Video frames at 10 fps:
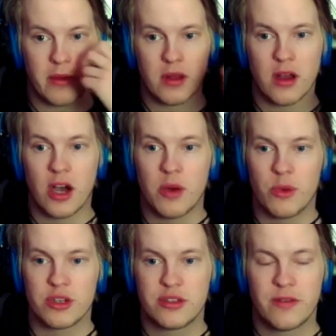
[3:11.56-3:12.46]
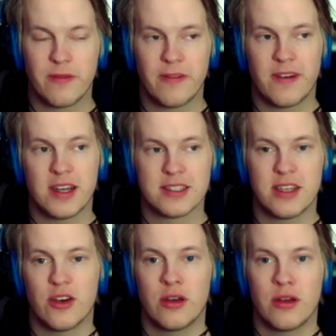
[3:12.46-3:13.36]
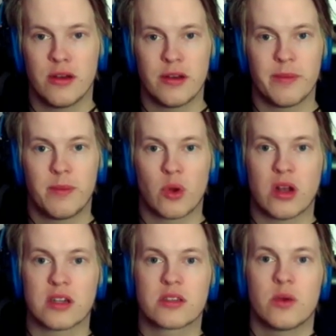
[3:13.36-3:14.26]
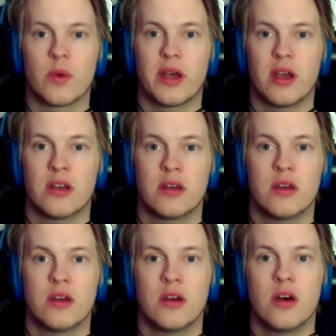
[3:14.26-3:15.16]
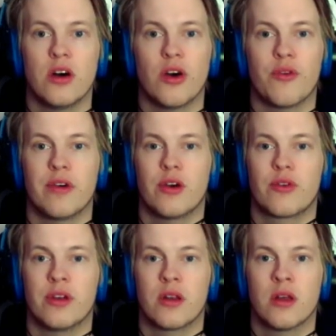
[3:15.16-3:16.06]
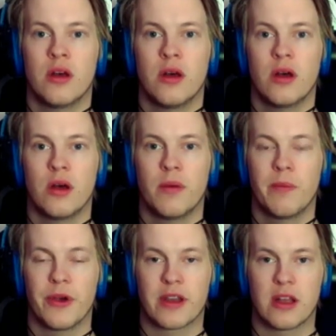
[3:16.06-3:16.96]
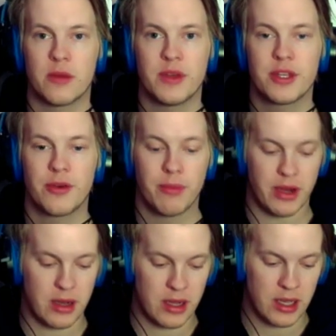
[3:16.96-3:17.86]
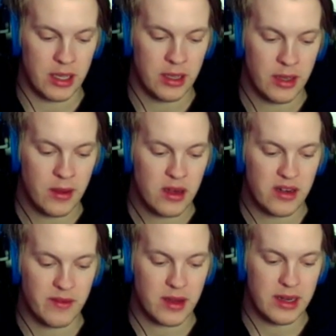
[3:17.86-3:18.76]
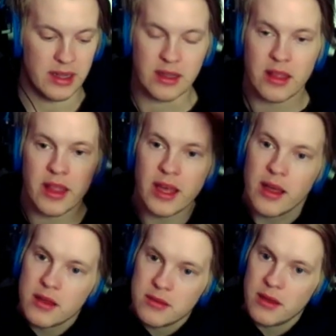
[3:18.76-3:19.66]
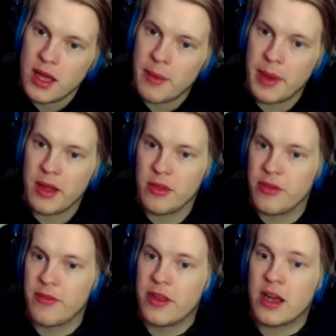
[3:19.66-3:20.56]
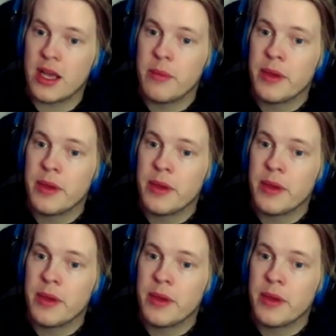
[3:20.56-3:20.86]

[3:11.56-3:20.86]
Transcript: how much faster Bugalski were over Oriol per kilometer by dividing the amount of time